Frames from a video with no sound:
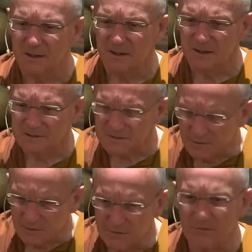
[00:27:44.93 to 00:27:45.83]
It's
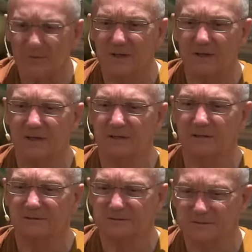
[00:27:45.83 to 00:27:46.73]
already
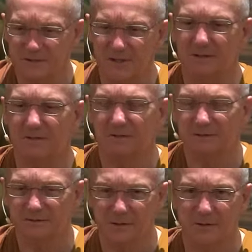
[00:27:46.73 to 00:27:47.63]
still.
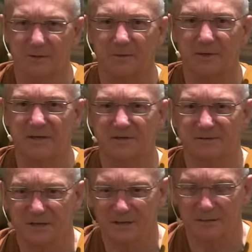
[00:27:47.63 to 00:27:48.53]
It's already
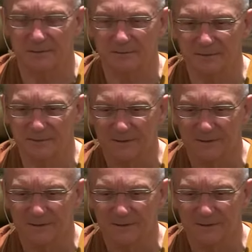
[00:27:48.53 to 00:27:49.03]
settled.